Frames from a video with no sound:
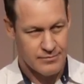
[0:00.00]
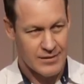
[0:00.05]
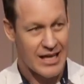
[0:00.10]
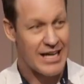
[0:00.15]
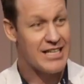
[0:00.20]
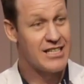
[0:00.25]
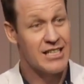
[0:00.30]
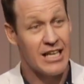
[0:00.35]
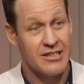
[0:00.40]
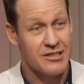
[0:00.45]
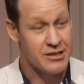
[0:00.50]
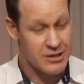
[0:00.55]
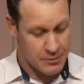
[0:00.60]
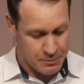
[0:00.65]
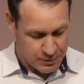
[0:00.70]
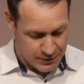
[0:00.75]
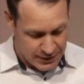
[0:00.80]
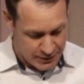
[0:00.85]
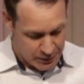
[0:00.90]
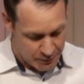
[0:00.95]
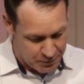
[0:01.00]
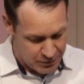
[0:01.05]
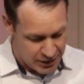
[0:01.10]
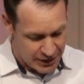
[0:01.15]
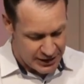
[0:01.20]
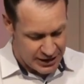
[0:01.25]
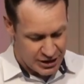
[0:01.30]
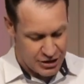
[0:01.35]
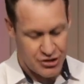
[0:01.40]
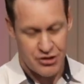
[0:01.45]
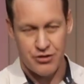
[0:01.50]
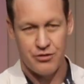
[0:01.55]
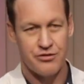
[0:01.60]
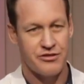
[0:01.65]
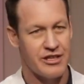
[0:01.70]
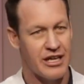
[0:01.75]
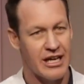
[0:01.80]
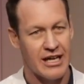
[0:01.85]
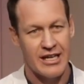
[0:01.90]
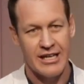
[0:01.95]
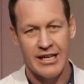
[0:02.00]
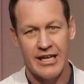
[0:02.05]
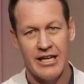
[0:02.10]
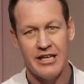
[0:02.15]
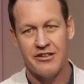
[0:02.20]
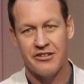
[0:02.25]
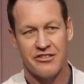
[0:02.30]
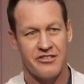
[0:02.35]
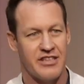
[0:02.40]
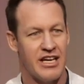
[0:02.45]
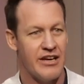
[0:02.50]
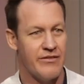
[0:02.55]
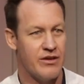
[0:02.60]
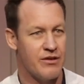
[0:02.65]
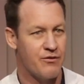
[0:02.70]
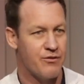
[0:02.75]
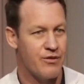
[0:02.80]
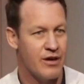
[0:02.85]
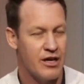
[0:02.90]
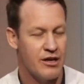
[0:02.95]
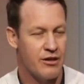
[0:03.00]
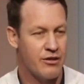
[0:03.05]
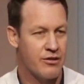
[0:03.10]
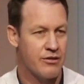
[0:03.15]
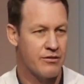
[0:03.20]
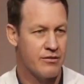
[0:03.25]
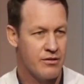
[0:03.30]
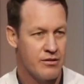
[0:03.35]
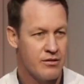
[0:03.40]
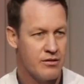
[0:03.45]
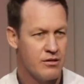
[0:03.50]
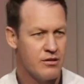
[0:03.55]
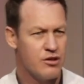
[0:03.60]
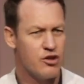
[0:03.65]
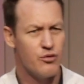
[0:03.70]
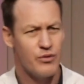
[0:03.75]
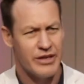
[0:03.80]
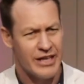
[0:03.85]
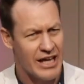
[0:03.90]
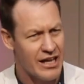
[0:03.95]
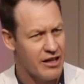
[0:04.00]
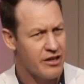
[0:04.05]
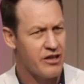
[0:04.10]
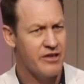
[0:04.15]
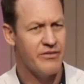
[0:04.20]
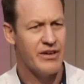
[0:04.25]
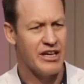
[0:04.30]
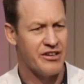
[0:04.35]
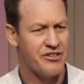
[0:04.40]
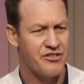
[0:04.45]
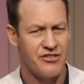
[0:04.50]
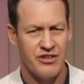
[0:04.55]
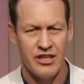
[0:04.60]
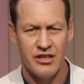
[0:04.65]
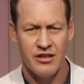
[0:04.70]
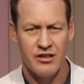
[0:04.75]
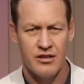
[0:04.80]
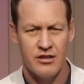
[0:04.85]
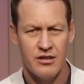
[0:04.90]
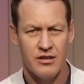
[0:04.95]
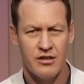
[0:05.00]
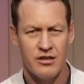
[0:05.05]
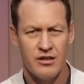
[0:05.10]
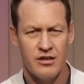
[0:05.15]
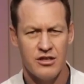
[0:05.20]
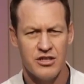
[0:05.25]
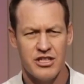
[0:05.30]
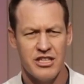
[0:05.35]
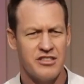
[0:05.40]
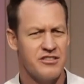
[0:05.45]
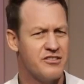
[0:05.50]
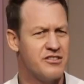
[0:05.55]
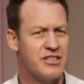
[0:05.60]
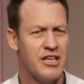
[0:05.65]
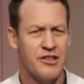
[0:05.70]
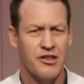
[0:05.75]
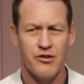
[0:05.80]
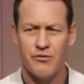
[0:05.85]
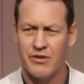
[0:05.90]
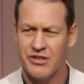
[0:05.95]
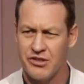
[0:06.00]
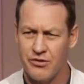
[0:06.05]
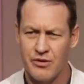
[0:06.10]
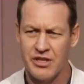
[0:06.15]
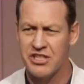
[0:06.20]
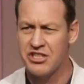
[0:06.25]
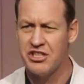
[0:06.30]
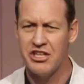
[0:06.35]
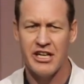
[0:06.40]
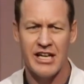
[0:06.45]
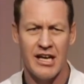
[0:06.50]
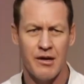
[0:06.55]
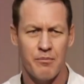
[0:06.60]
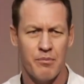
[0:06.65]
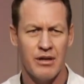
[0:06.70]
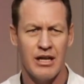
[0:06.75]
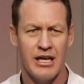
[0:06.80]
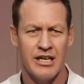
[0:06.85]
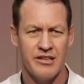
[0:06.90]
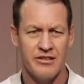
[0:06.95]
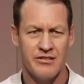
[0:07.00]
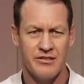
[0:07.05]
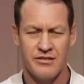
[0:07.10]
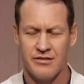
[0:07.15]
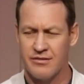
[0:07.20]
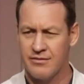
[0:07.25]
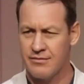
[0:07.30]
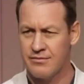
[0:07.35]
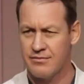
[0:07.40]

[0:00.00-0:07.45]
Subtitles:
It doesn't apply to issues that are key to saving faith, the reality of our sin, Jesus' death and resurrection in our place.